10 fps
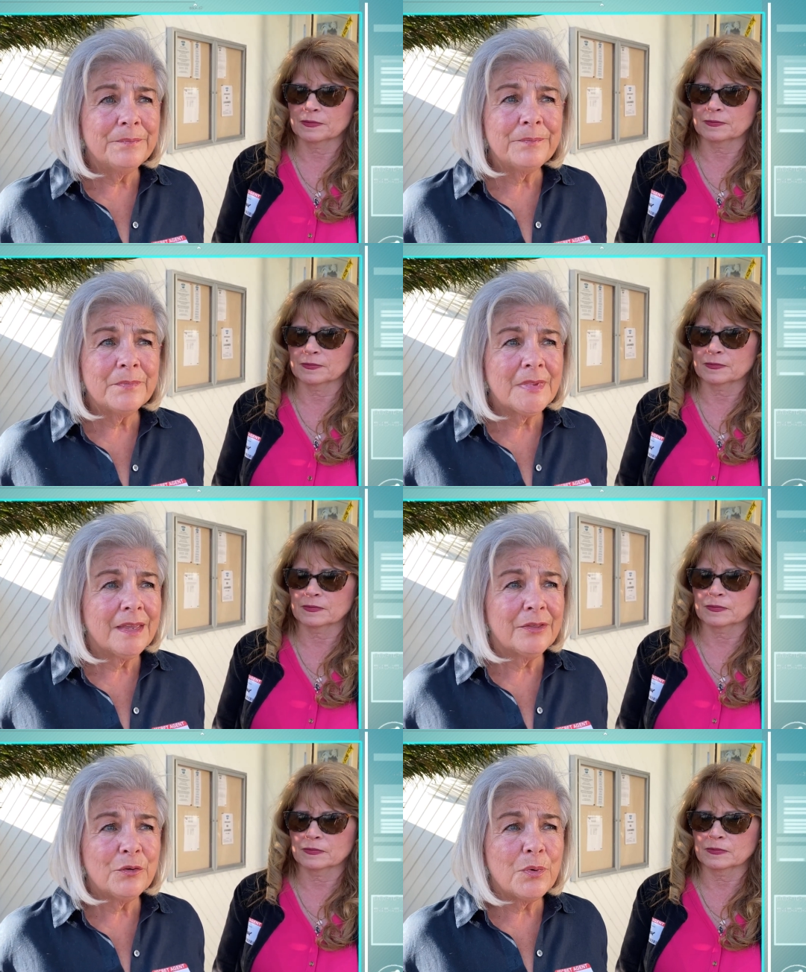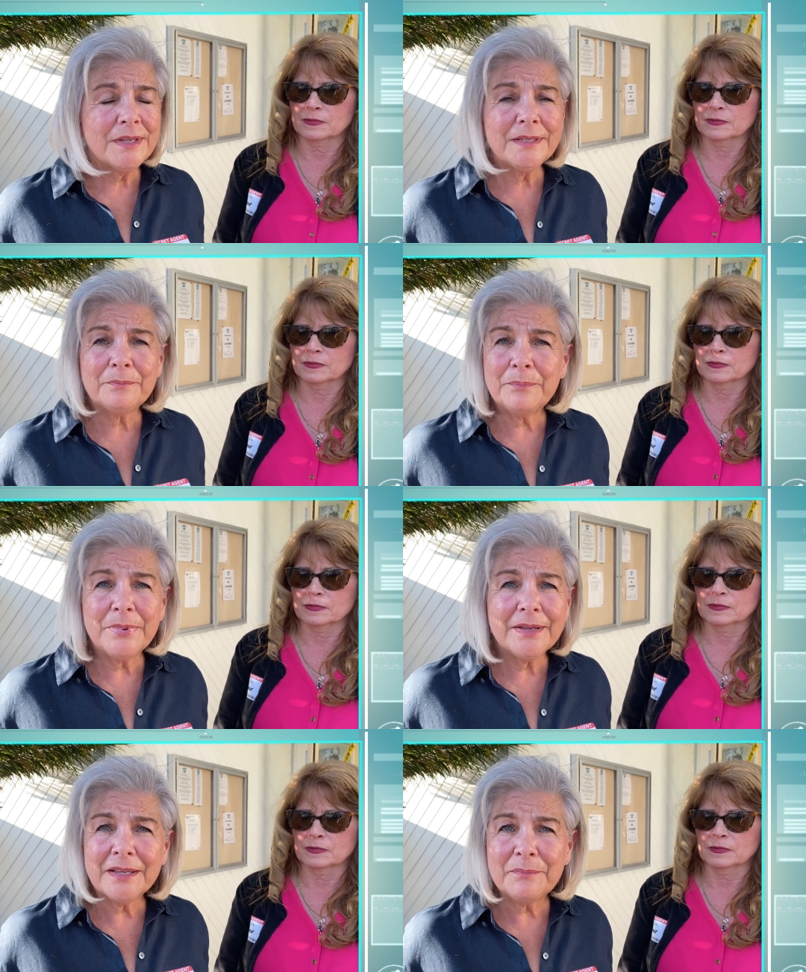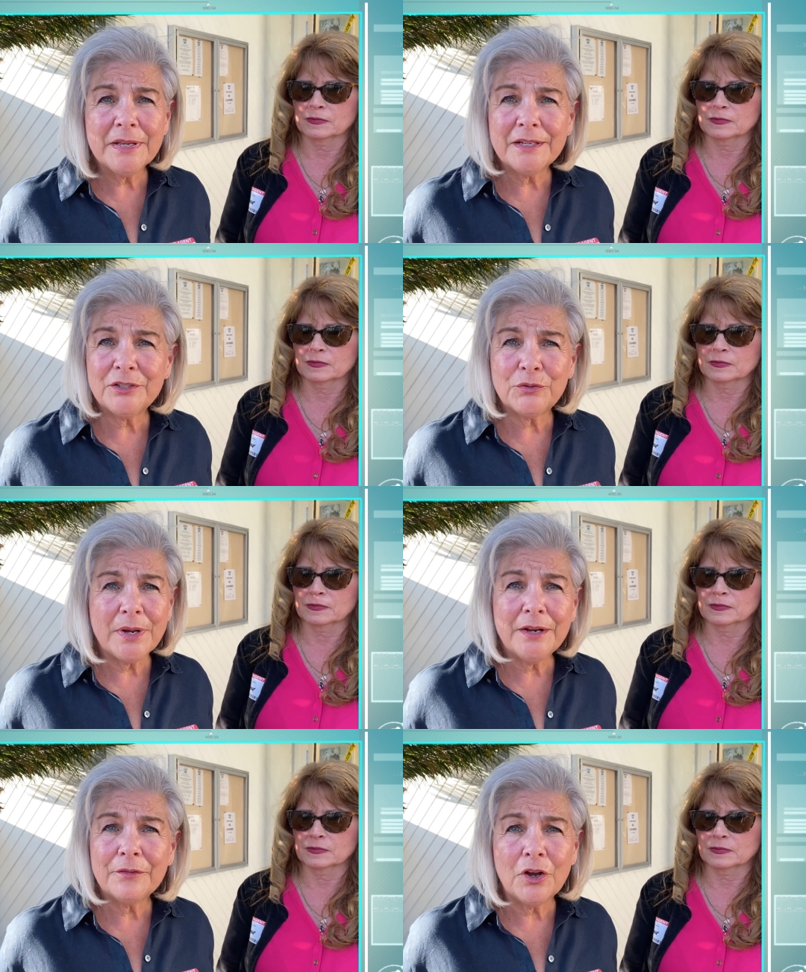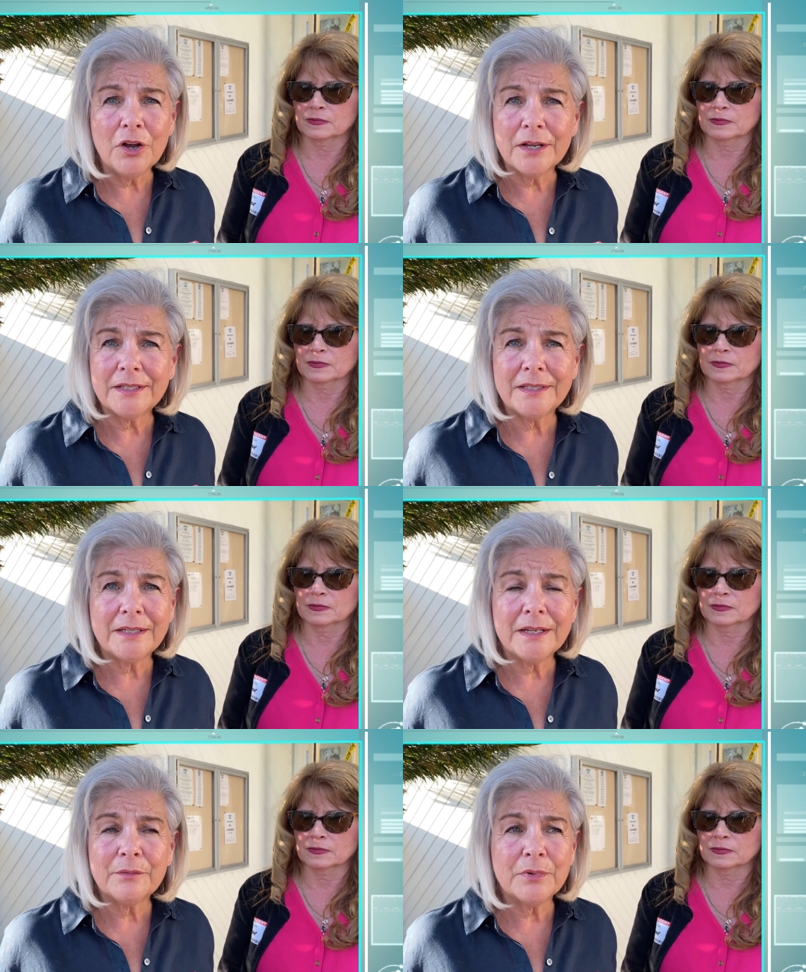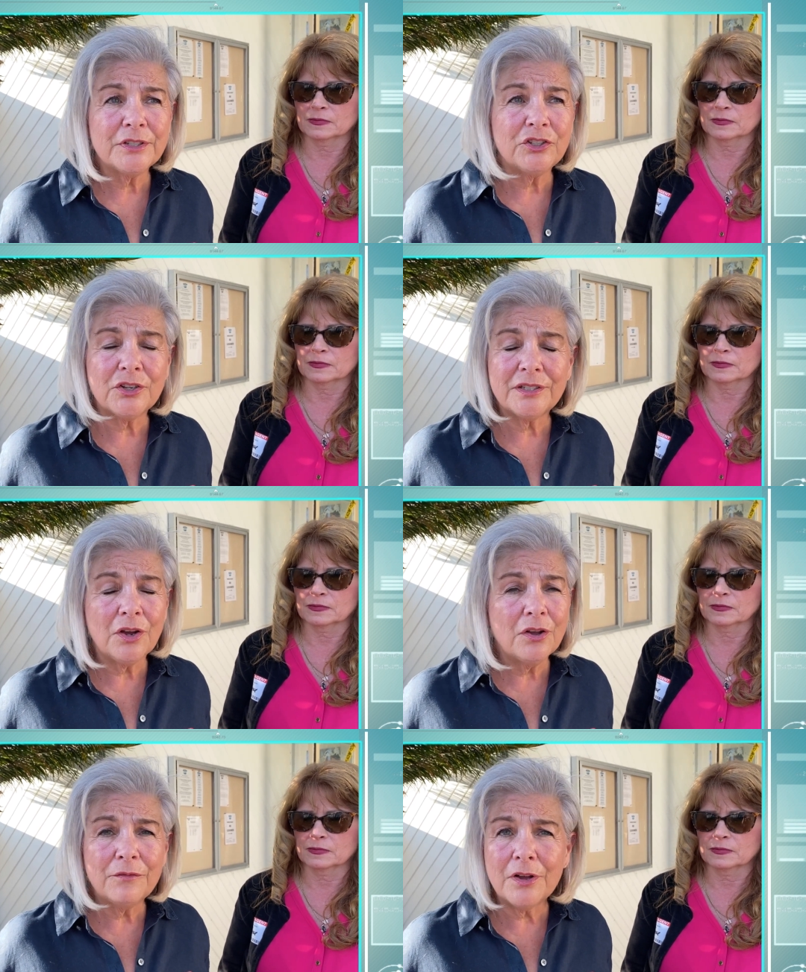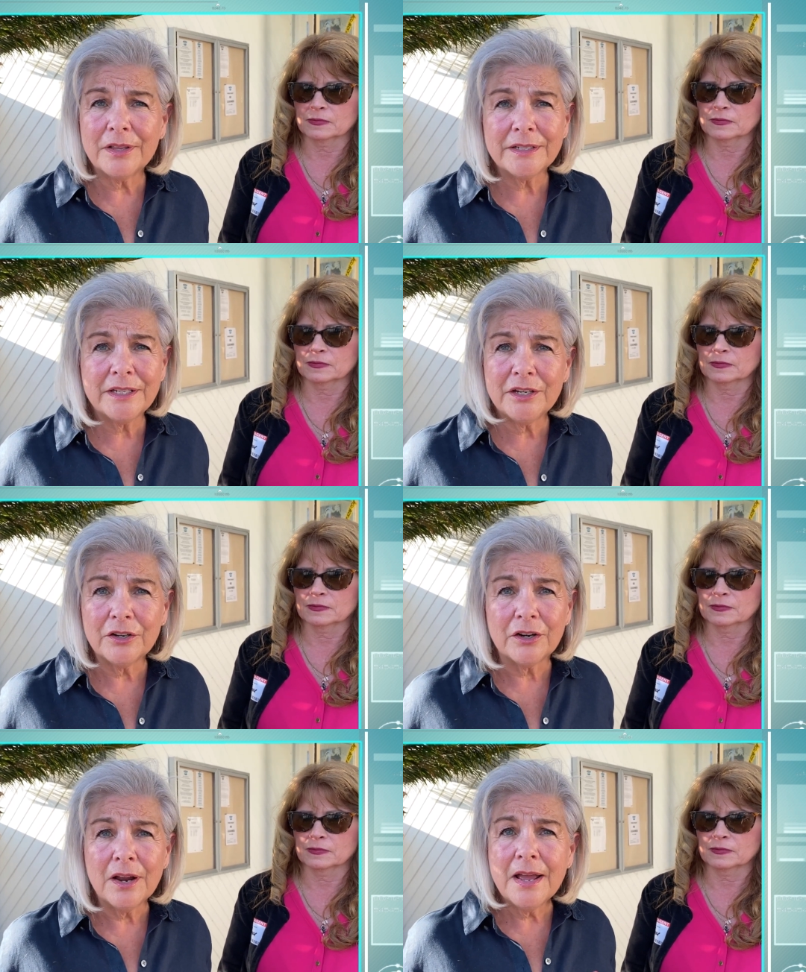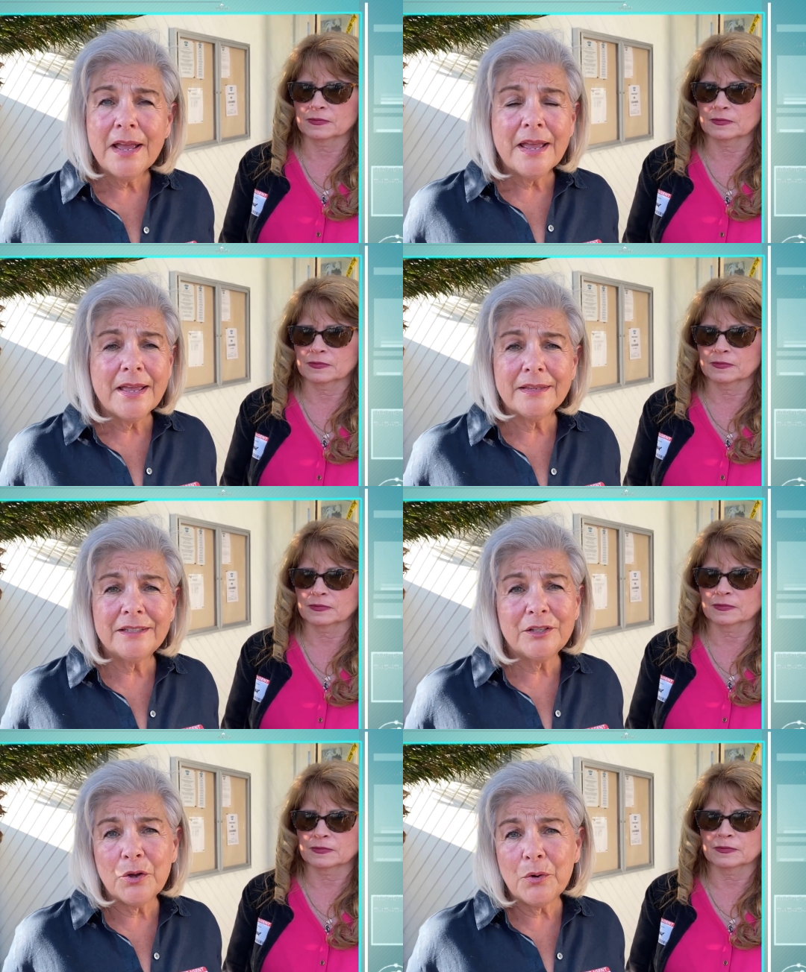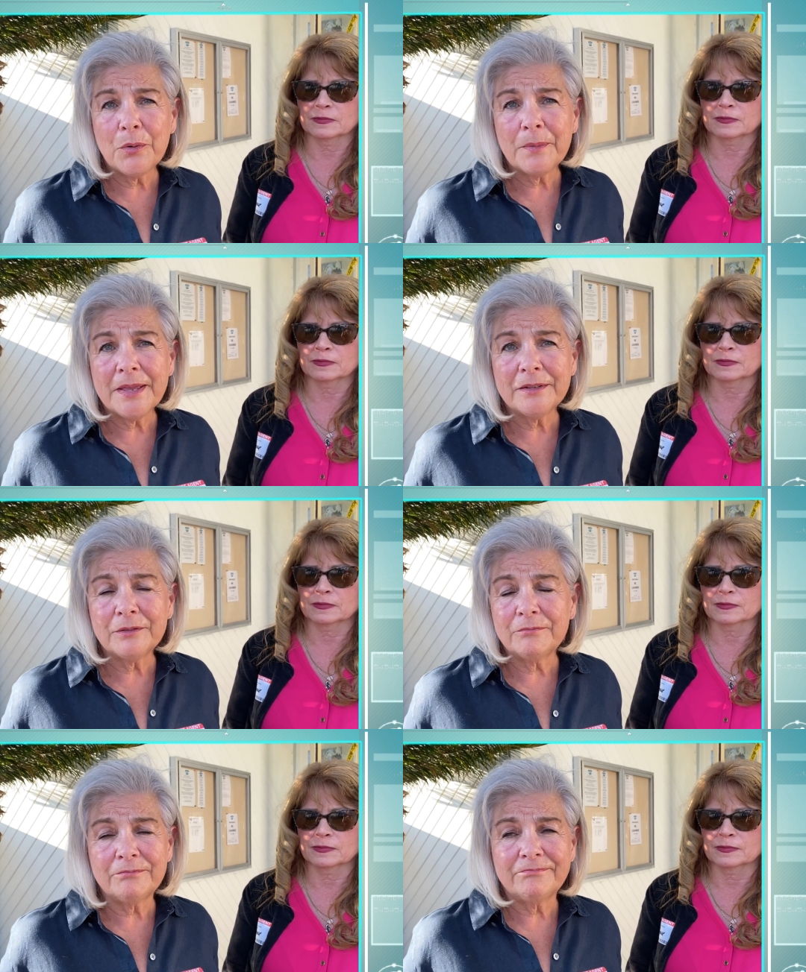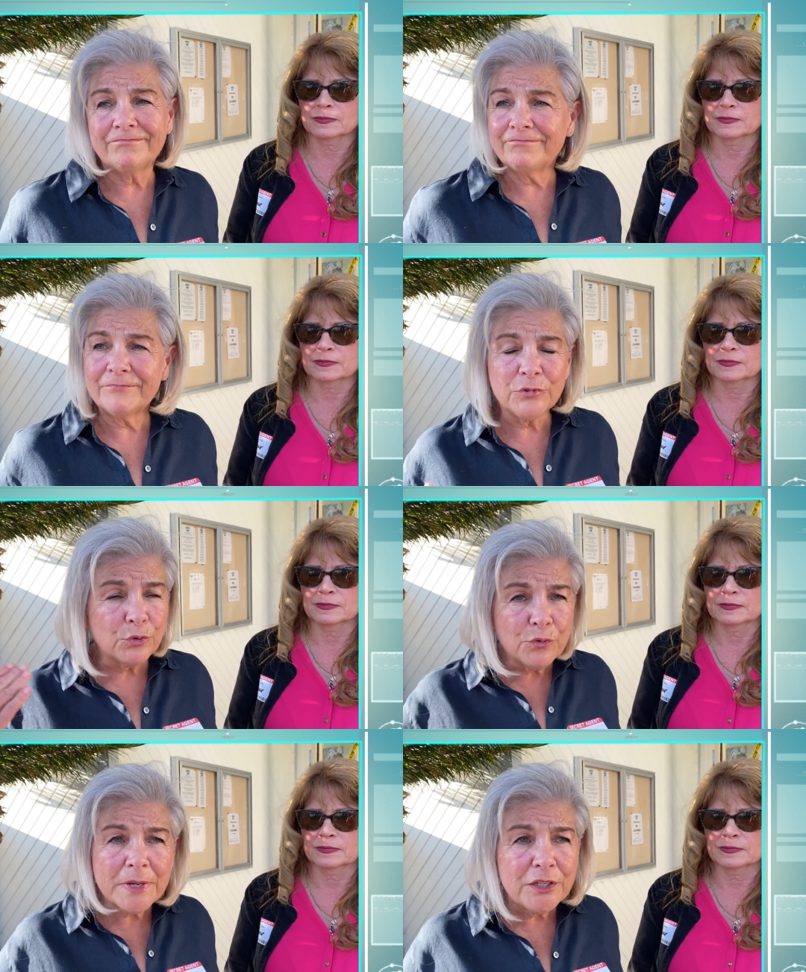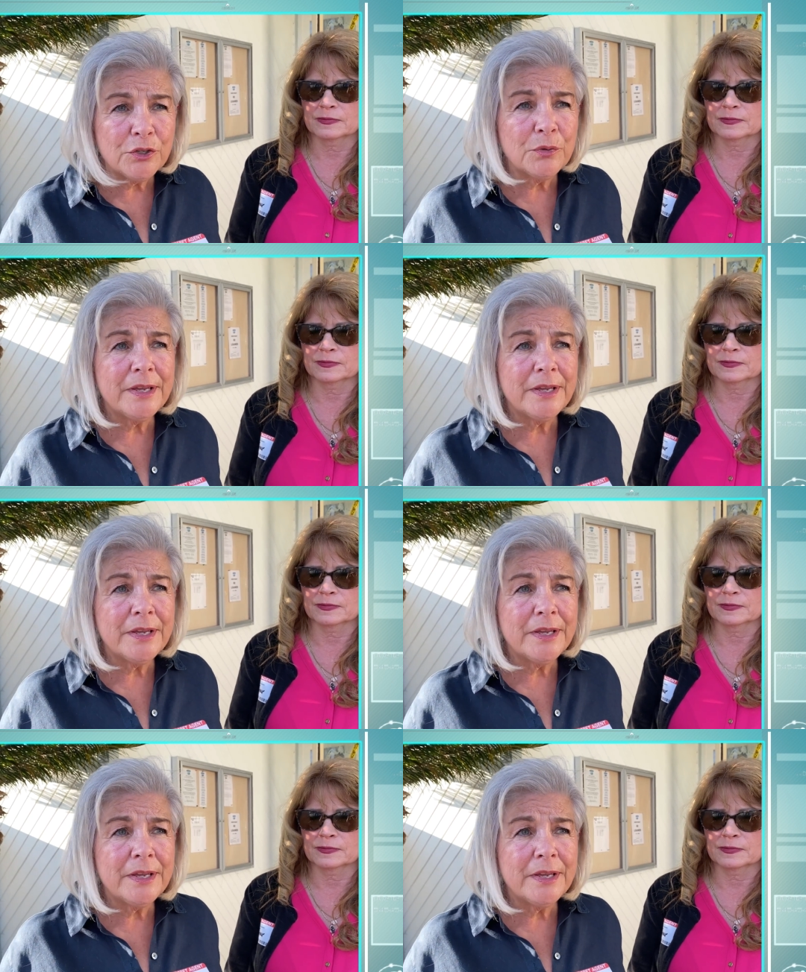Speaker 1: Um, there wasn't big administrative cost. It was just all volunteer. And so it drew me to